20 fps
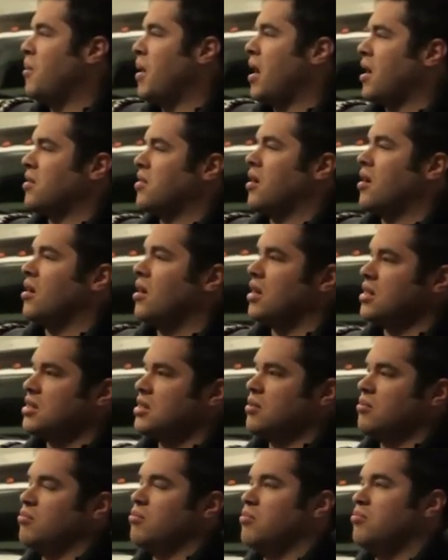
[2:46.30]
back there, like
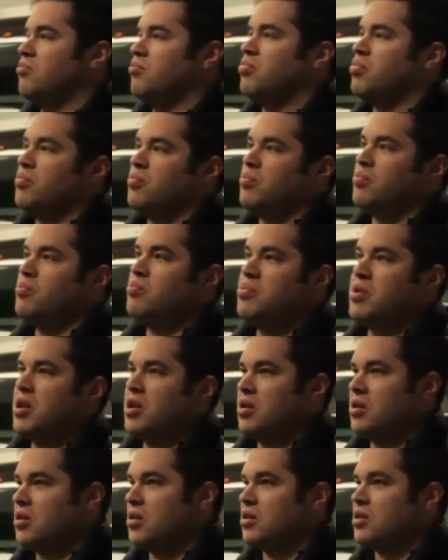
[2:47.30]
to
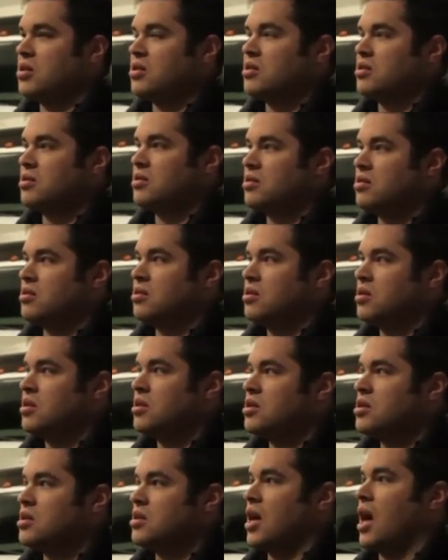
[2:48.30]
build
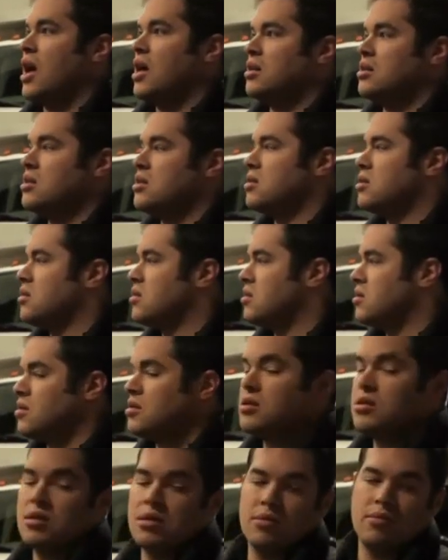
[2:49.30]
sets,
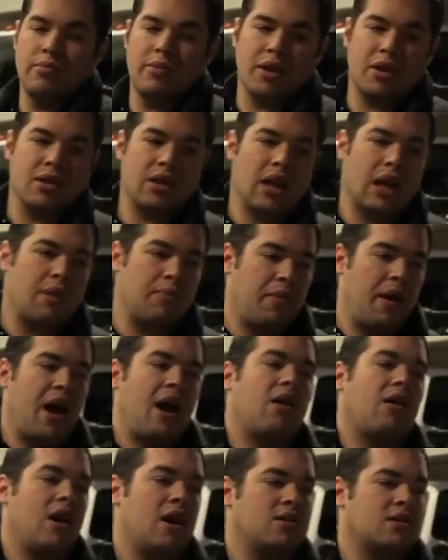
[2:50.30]
build like
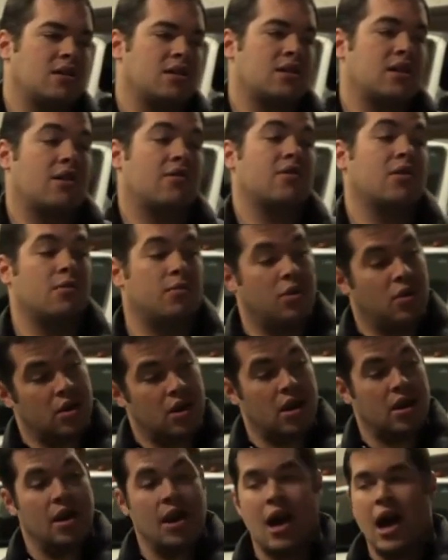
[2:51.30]
backgrounds and stuff to put
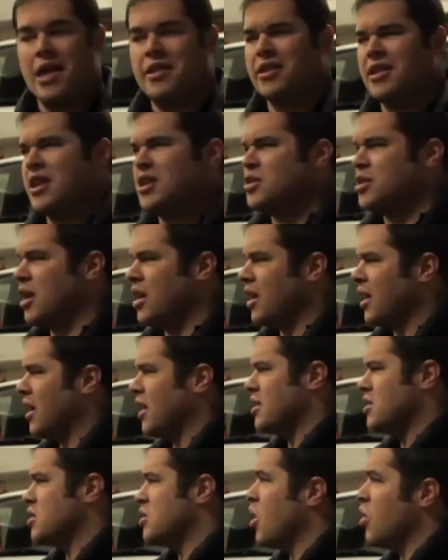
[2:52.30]
on. I think they shot like a
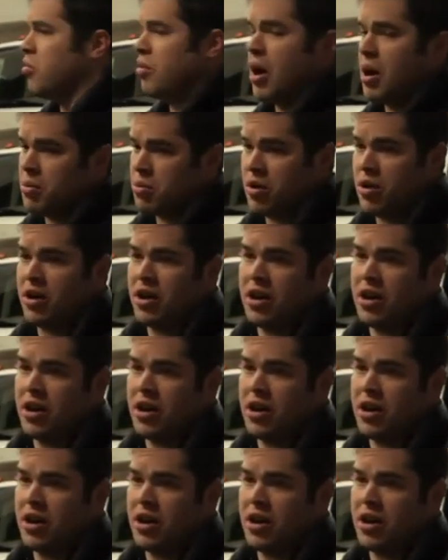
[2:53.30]
soap opera